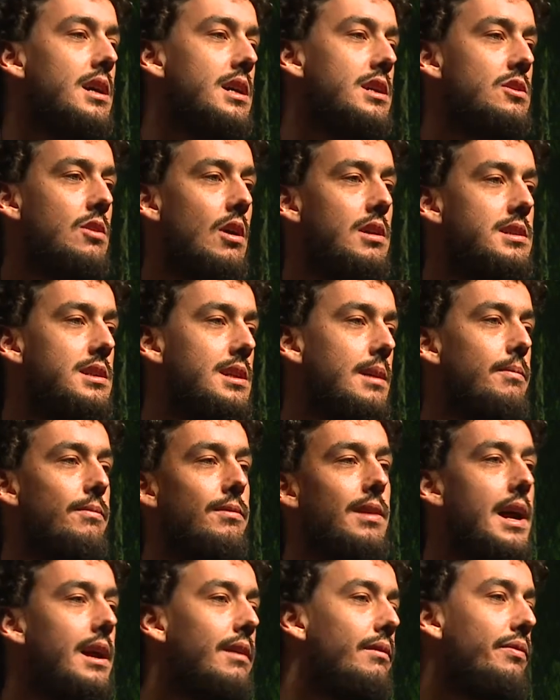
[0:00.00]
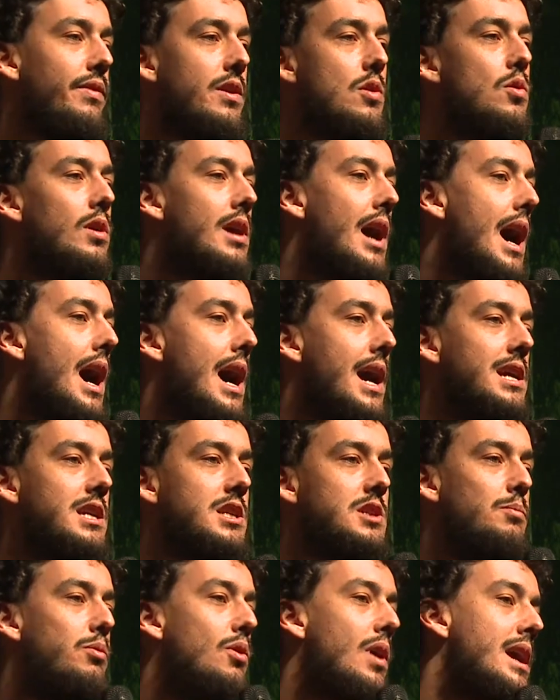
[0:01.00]
is not some like few
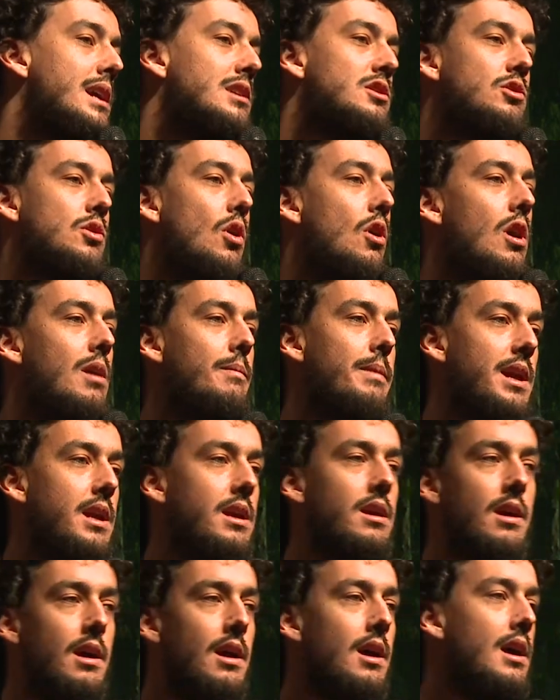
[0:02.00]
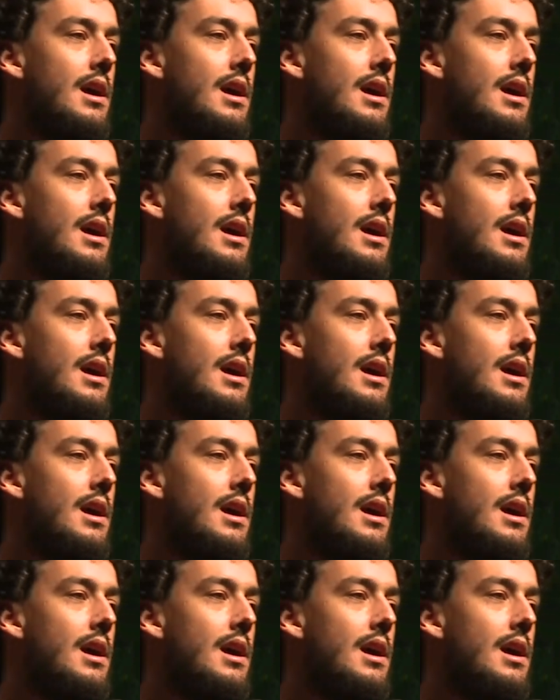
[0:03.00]
guys brainstorming